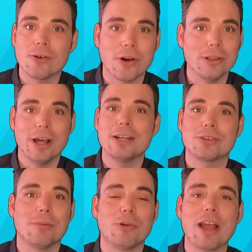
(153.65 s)
or a lunch
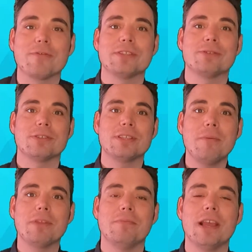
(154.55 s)
or a breakfast or
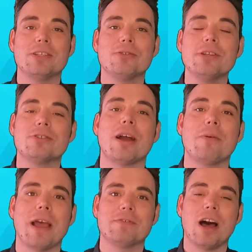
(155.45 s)
something. Make sure you try what
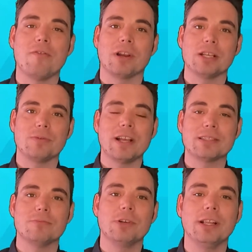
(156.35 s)
we have to offer, because we've got
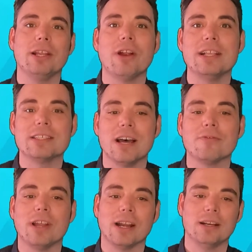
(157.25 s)
some really great stuff
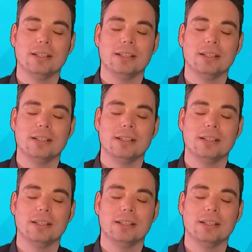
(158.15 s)
here.